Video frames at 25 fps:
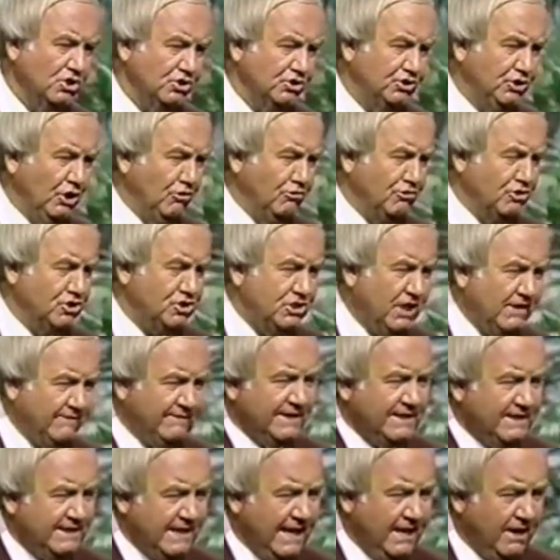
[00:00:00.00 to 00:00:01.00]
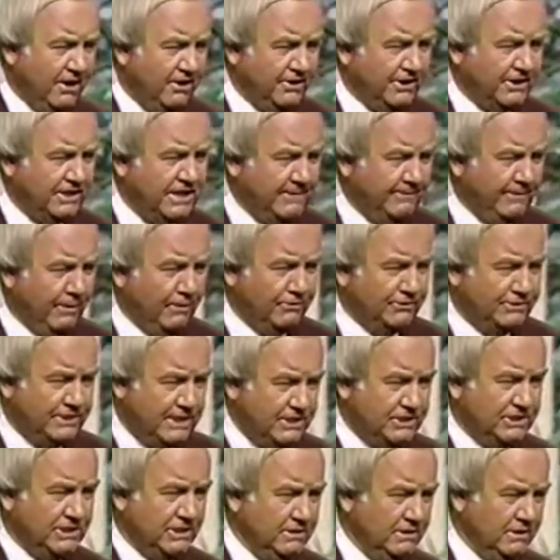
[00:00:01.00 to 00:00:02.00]
Don't shove it down and keep on
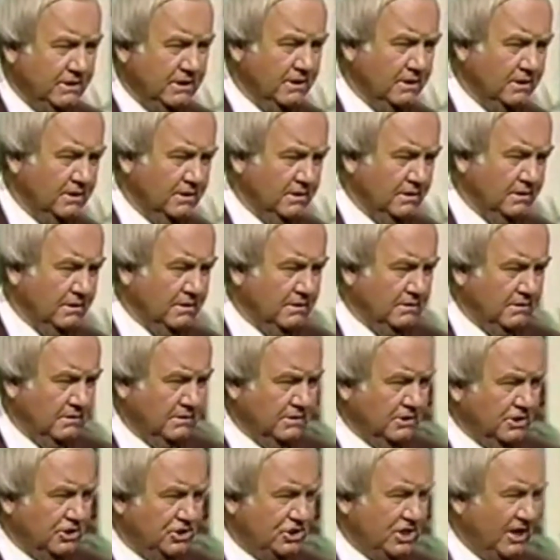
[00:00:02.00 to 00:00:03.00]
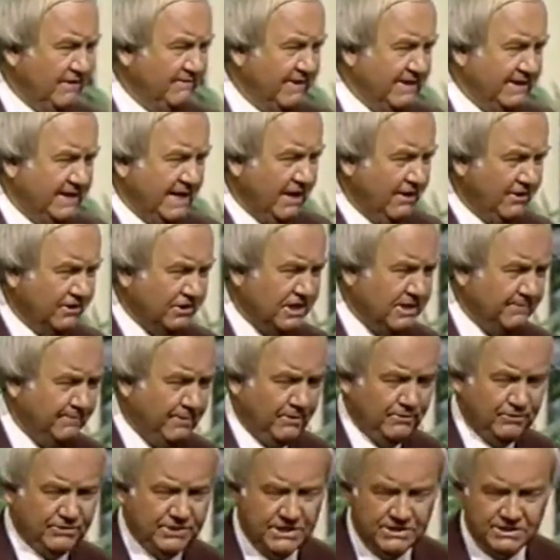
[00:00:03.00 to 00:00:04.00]
teaching. Shove it down and keep
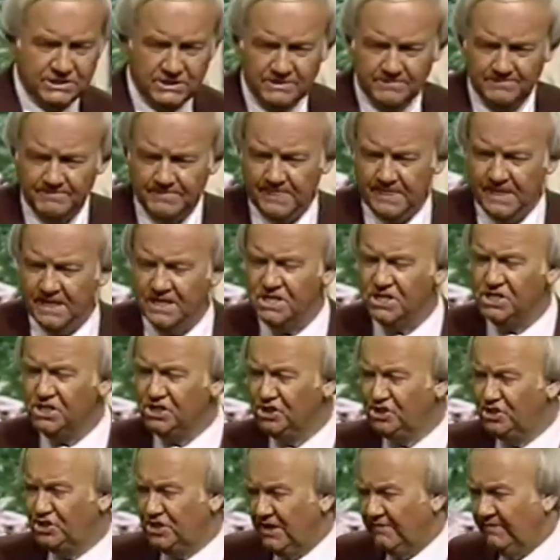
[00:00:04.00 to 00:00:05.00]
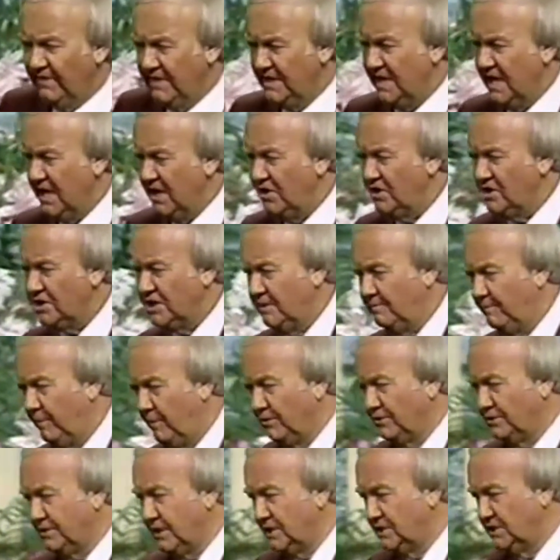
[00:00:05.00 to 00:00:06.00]
on teaching. Shove it down and keep
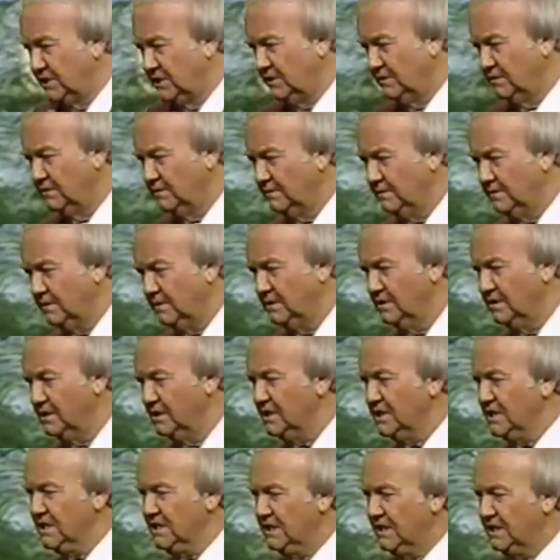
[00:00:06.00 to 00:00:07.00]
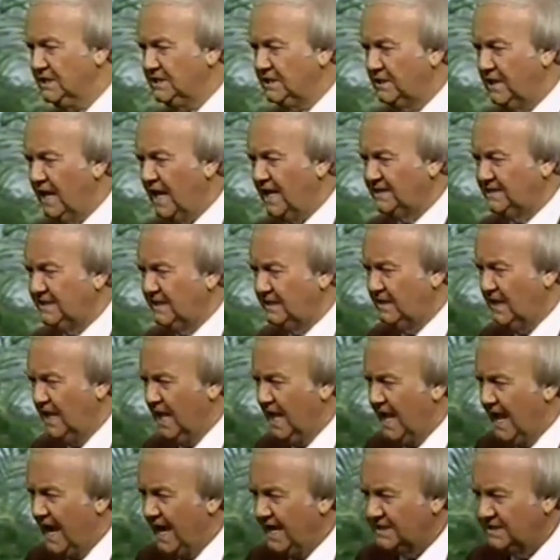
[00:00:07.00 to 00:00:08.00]
on teaching. He said, I said
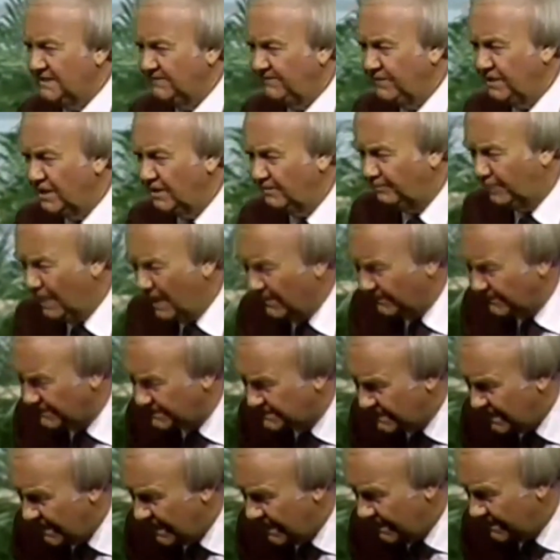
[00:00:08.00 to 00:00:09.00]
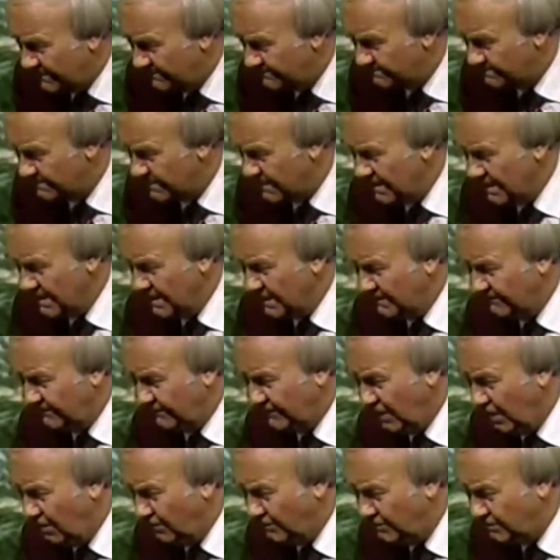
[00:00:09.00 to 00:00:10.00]
for you to prophesy. And if you
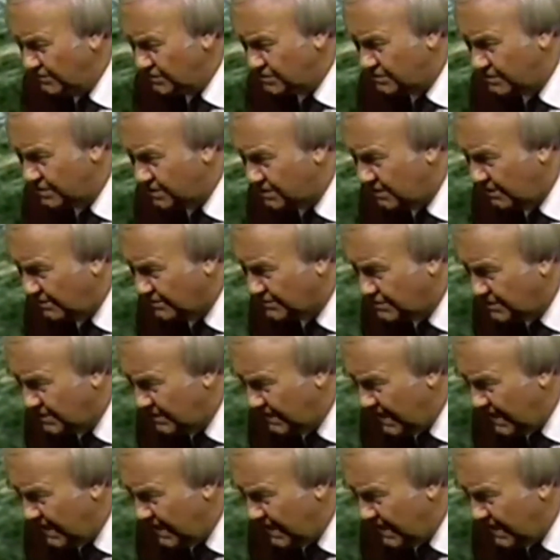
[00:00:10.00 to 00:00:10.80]
don't do it, it's going to cost you your